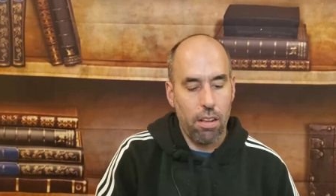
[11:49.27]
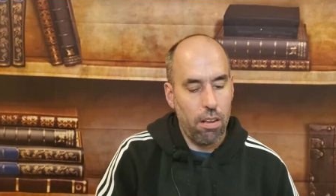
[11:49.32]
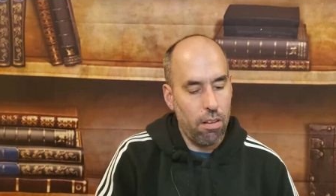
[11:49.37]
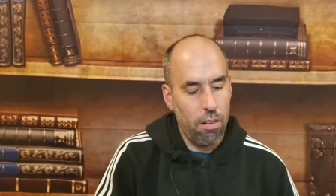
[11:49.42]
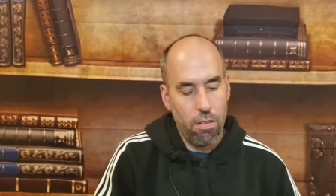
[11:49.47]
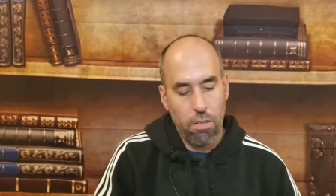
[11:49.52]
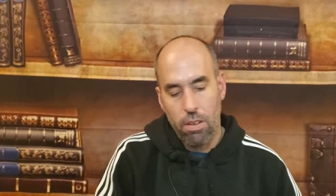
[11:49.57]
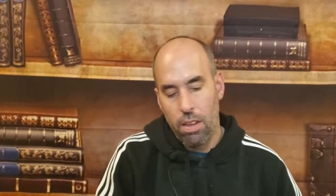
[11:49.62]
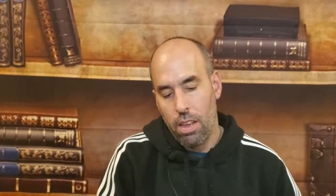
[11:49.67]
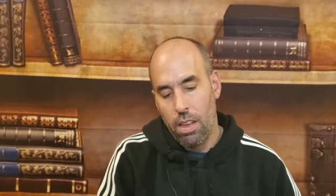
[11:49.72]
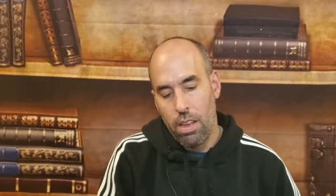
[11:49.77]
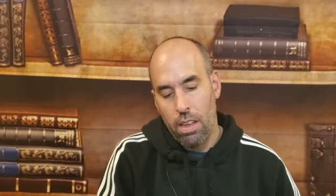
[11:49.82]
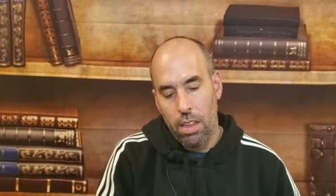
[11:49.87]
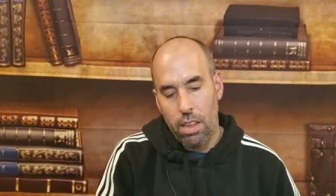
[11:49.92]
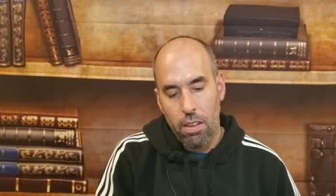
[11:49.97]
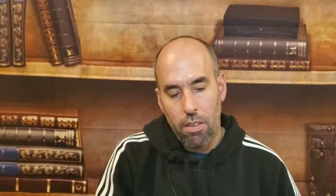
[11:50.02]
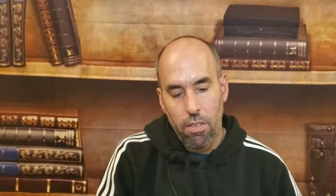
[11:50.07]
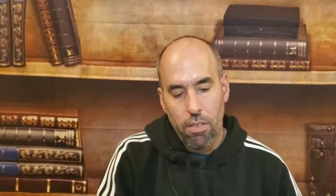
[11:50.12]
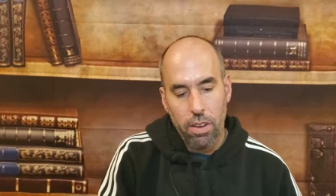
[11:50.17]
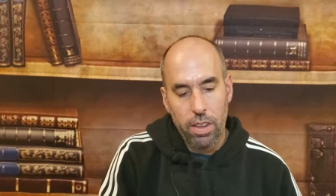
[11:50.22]
Oh,
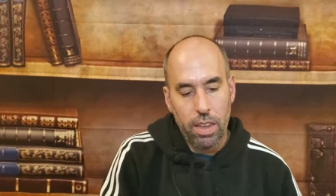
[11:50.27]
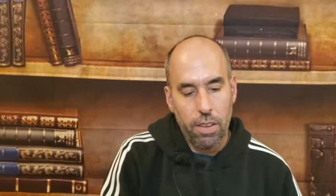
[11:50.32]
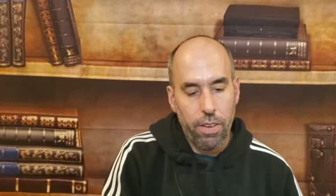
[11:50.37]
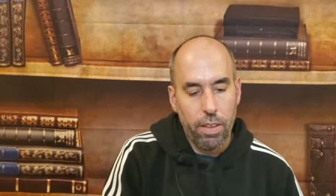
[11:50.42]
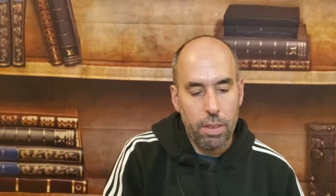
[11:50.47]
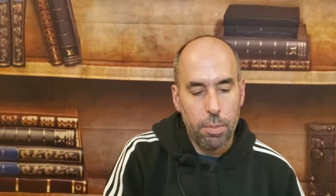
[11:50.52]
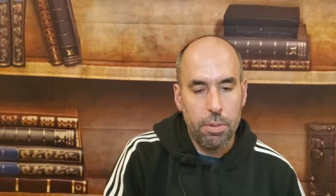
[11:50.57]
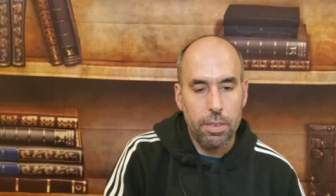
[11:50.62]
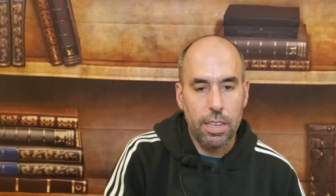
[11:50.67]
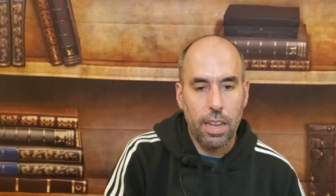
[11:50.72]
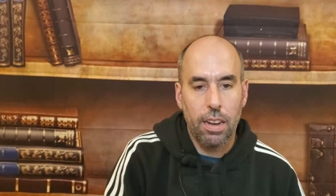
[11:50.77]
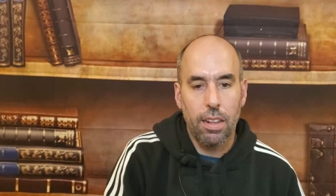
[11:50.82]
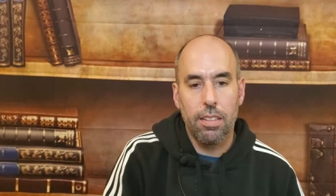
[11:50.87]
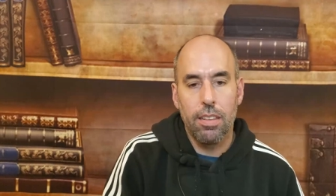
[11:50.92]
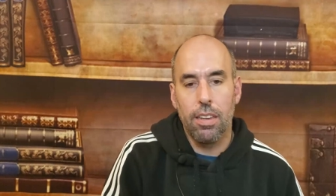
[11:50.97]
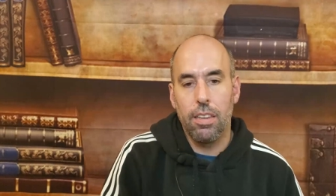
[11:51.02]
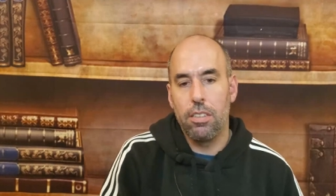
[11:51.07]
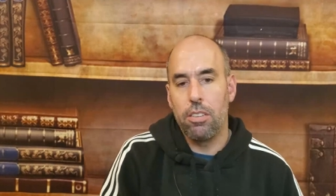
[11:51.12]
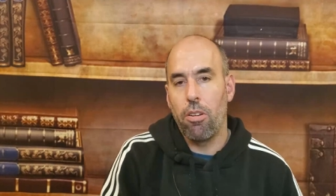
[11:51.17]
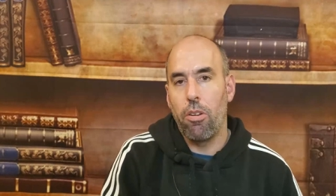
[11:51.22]
you only 50% of
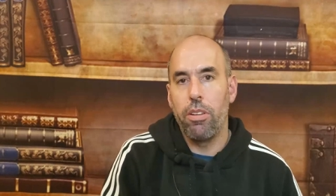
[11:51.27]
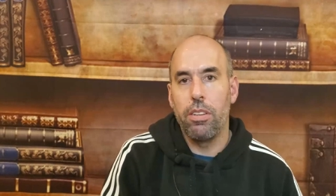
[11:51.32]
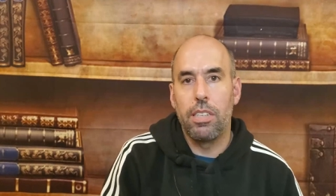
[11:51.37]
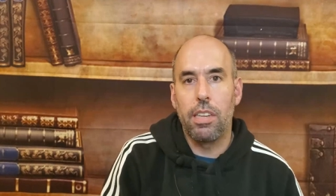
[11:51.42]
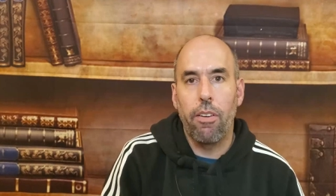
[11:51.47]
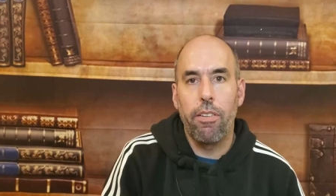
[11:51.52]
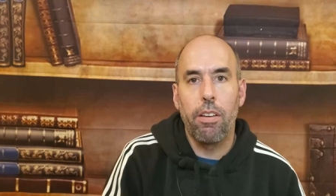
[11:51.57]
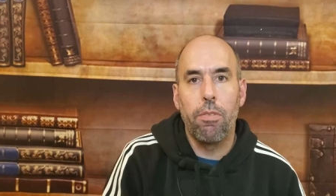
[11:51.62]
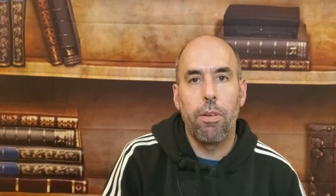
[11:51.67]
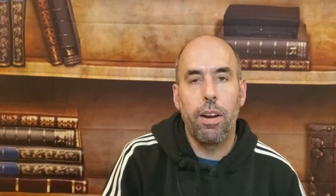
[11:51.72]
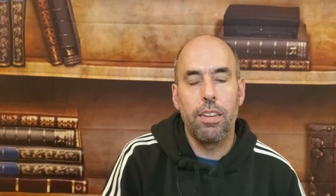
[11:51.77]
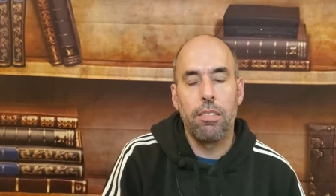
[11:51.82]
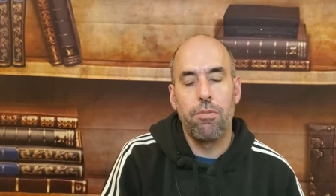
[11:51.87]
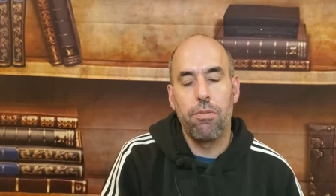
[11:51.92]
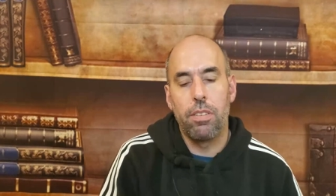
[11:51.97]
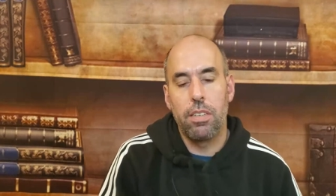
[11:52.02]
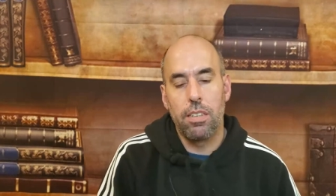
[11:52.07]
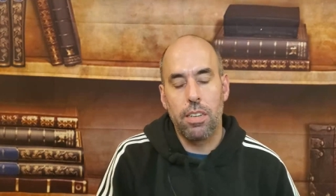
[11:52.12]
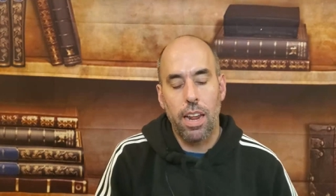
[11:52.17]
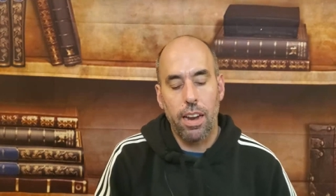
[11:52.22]
this, only
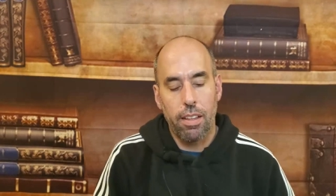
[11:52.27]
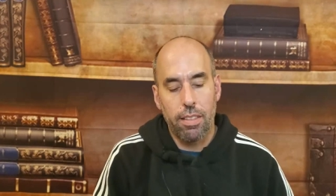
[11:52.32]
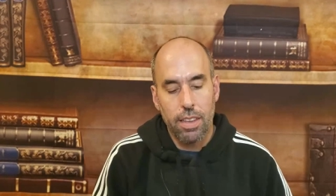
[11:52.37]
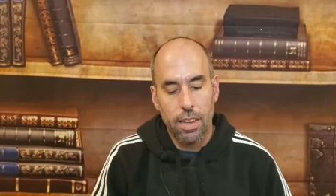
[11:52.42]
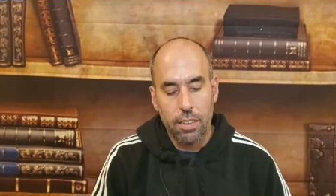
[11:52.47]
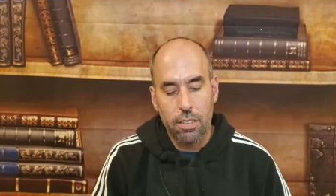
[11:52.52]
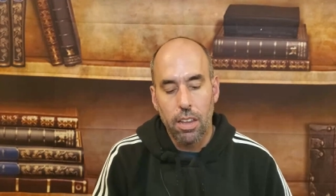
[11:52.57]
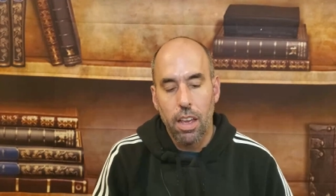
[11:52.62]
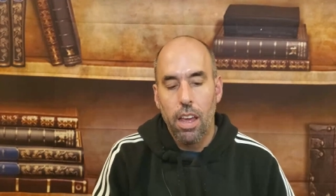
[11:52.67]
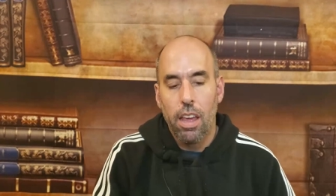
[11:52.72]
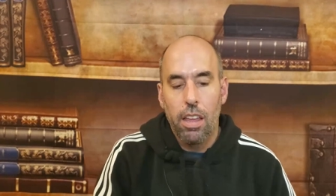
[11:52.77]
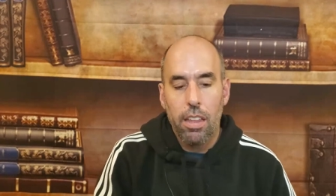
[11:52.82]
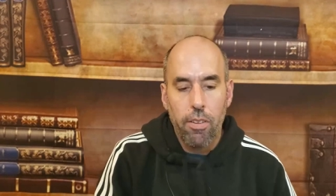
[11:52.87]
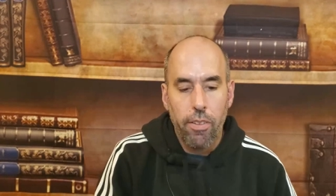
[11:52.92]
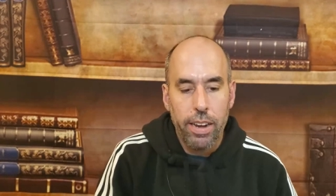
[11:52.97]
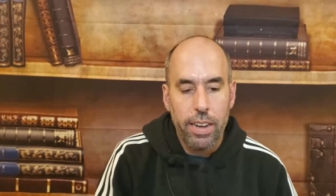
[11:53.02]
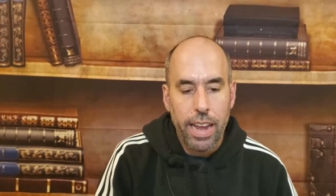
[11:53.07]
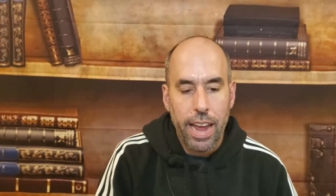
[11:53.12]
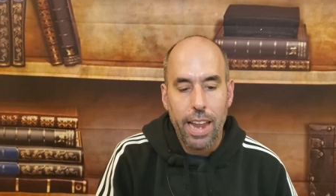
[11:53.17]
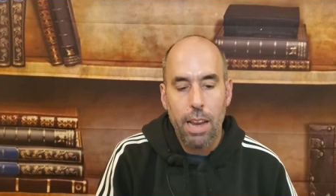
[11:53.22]
75% of this,
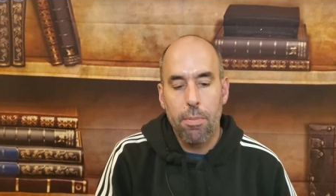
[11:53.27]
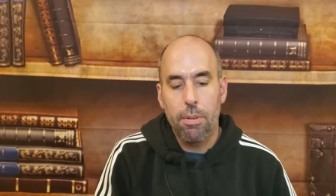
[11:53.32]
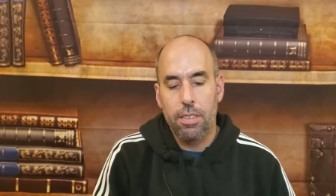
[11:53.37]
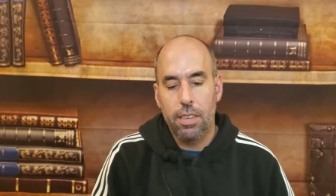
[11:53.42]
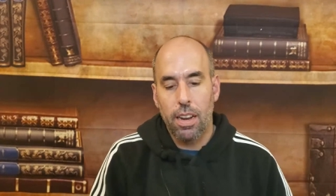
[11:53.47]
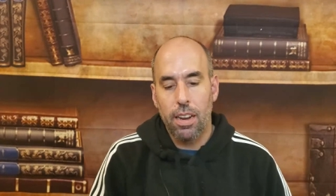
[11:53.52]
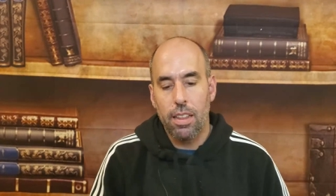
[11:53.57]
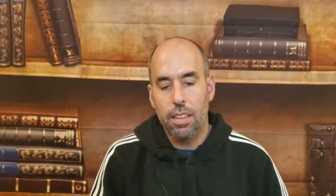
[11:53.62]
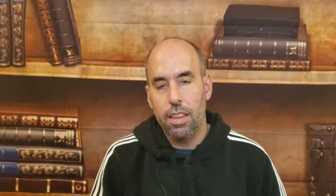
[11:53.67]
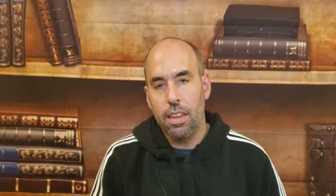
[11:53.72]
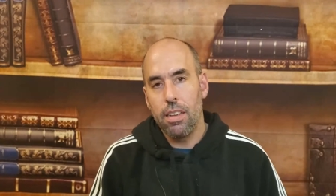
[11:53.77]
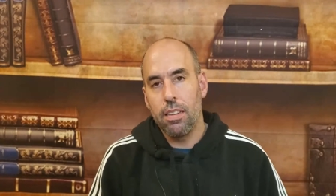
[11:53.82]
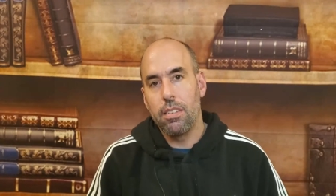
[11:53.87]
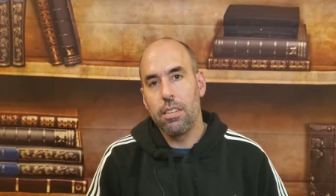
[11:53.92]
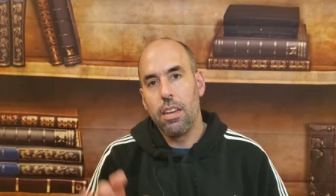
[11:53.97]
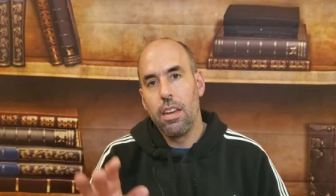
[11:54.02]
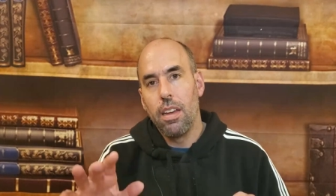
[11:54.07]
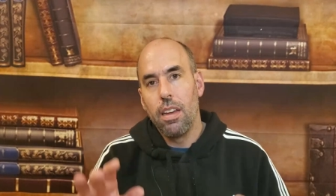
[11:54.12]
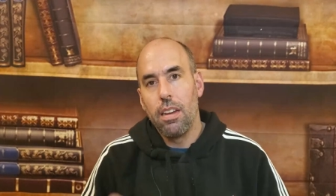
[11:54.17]
only 80% of this.